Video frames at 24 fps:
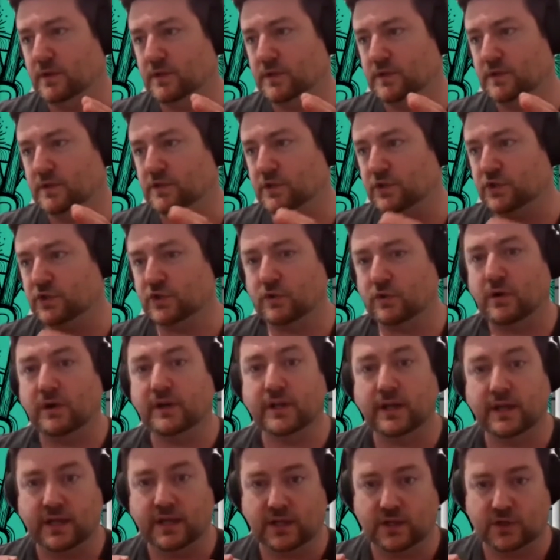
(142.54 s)
So trying
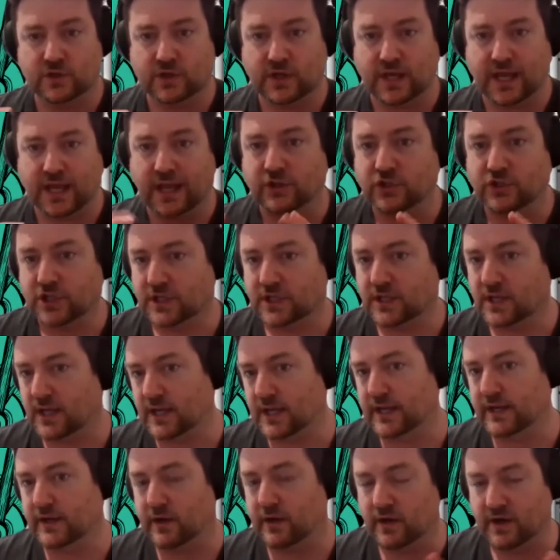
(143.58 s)
to
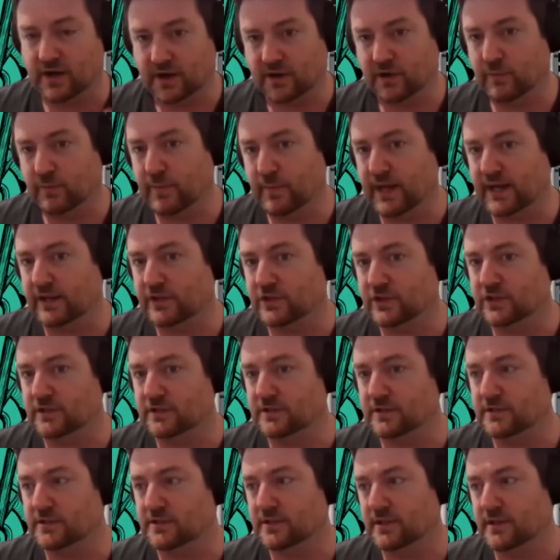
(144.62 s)
educate hiring
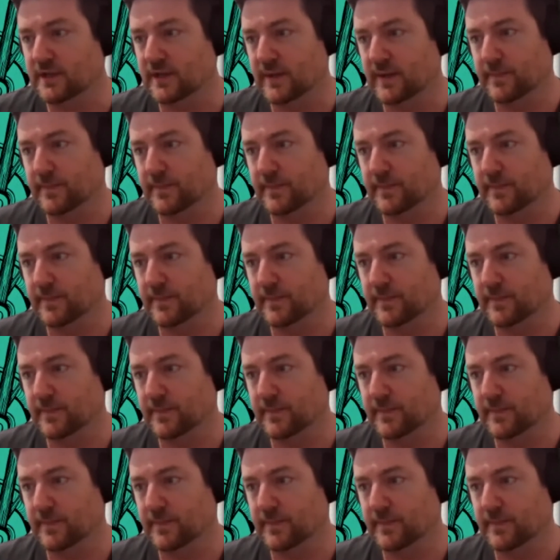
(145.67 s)
managers